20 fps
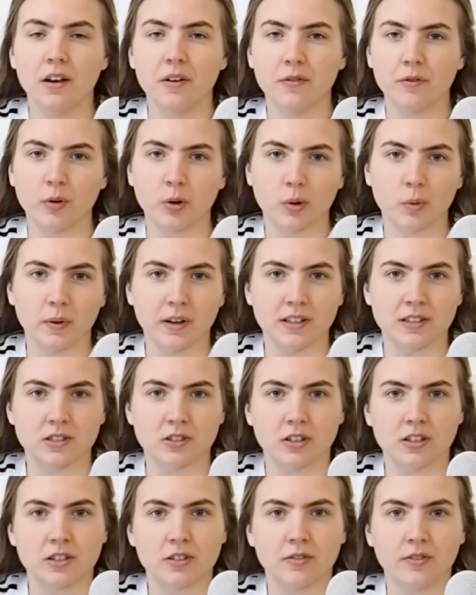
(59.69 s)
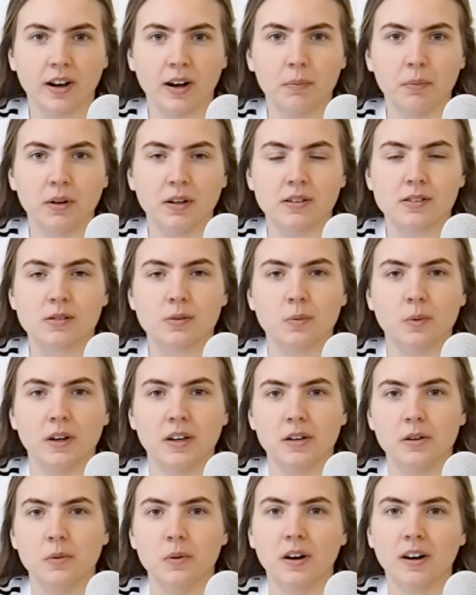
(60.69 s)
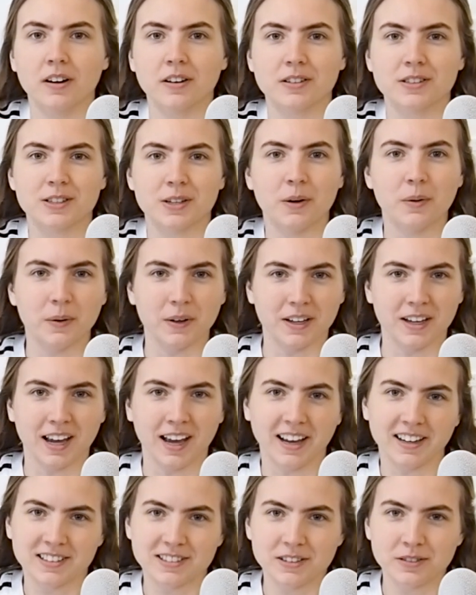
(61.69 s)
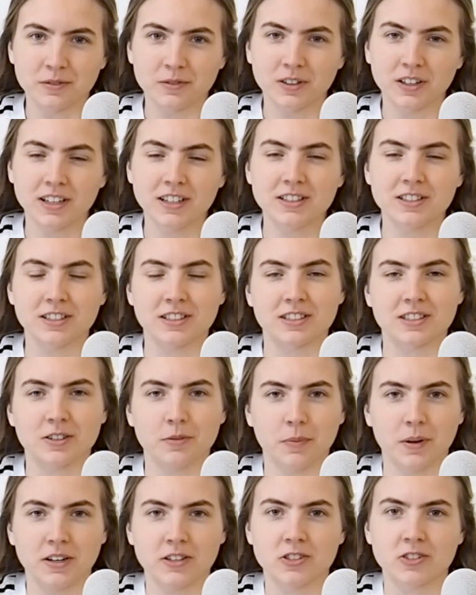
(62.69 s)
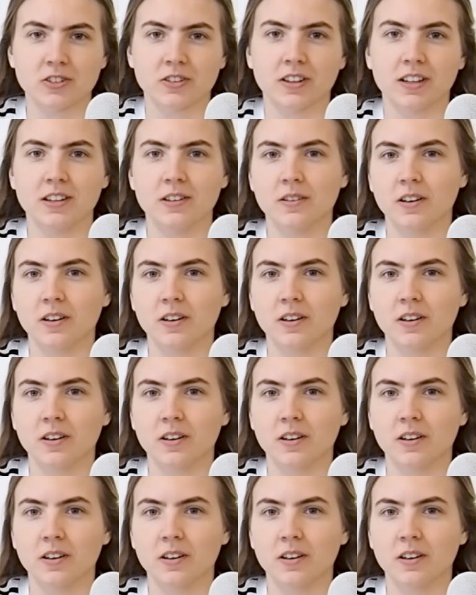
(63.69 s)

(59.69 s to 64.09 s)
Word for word: four-way stretch fabrics when you are sewing activewear, just to make sure that you